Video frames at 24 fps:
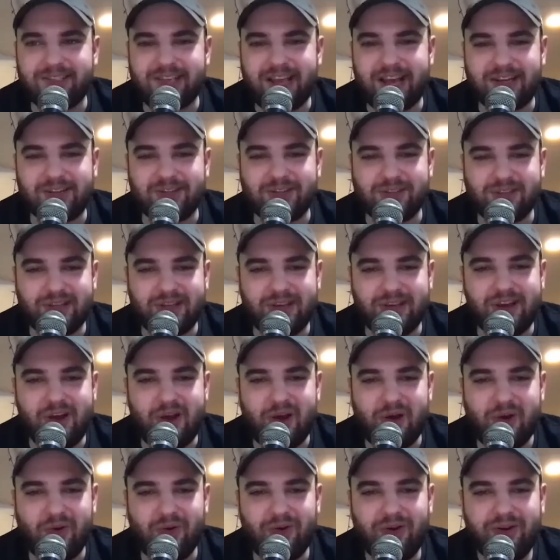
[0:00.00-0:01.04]
actually
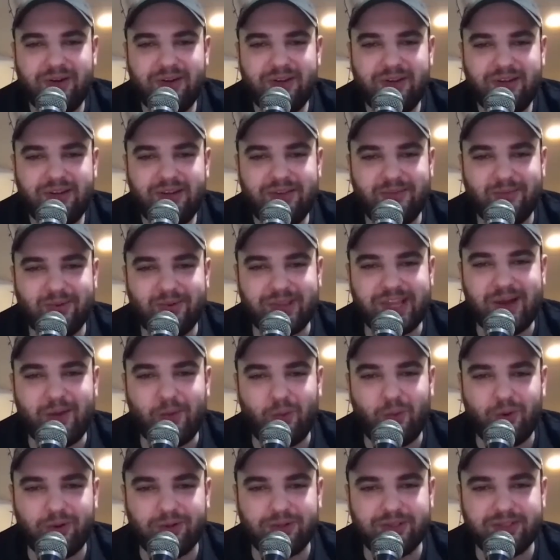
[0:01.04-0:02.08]
know what
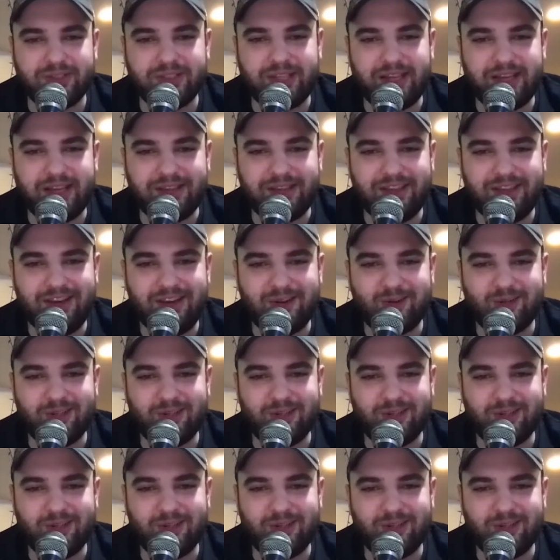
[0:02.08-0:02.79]
that world is like though,